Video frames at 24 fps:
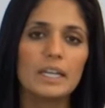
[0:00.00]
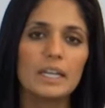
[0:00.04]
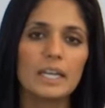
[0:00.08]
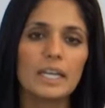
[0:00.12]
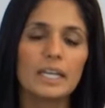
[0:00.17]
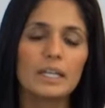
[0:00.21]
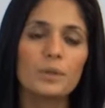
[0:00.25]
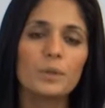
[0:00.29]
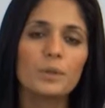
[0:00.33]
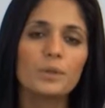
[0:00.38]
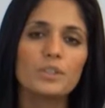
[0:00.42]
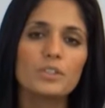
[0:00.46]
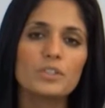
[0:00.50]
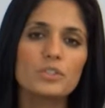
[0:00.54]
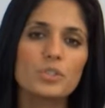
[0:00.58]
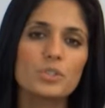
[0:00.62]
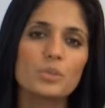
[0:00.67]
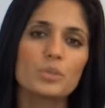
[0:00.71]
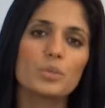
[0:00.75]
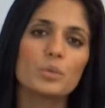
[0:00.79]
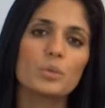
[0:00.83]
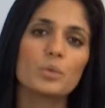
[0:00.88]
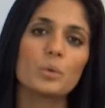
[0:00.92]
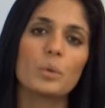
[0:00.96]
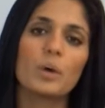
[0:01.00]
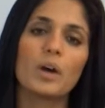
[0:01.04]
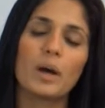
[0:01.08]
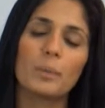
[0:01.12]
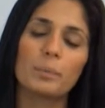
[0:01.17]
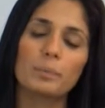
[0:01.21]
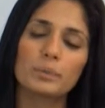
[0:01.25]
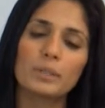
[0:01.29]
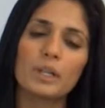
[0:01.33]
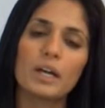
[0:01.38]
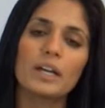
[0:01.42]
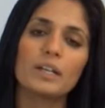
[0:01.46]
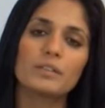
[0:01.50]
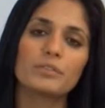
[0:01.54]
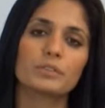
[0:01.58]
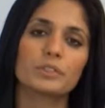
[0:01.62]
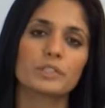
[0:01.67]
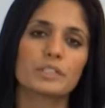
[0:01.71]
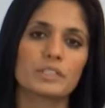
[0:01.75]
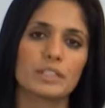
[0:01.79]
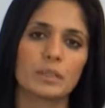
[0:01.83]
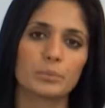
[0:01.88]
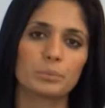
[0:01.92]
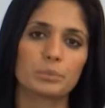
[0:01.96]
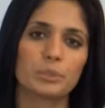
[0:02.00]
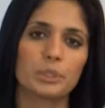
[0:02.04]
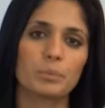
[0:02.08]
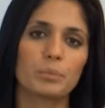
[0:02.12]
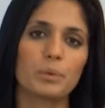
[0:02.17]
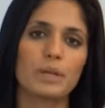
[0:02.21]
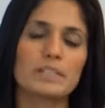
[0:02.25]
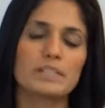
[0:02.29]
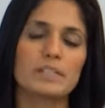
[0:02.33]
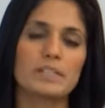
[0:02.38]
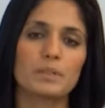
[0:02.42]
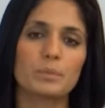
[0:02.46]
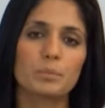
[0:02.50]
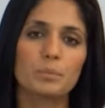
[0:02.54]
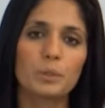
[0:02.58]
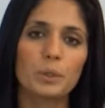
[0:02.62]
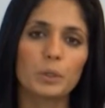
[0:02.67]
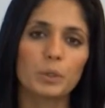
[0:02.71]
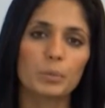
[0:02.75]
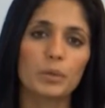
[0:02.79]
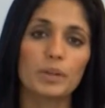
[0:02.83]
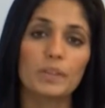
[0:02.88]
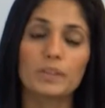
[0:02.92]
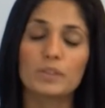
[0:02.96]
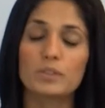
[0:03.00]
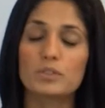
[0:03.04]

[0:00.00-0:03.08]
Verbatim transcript: In order to apply for a temporary resident permit,